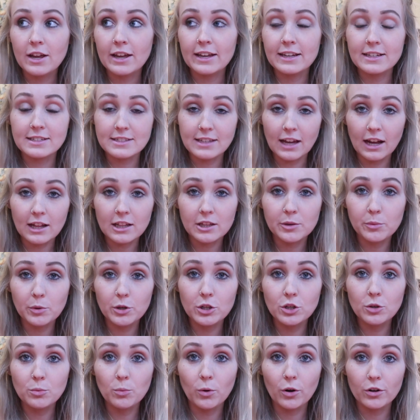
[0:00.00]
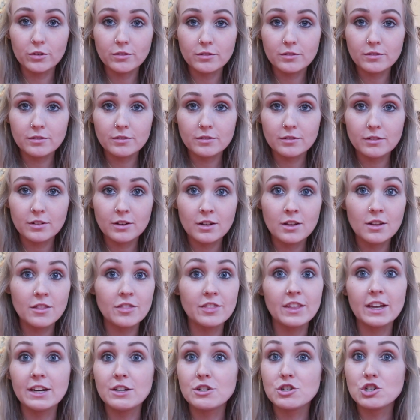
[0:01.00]
exactly what you want,
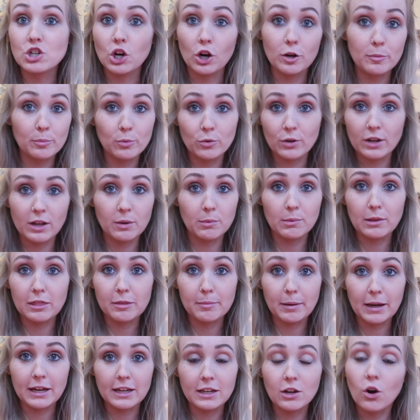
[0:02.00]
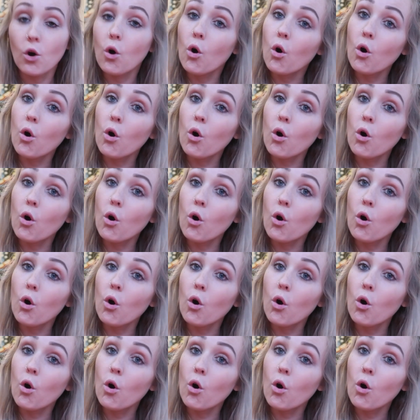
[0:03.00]
then don't book in with me.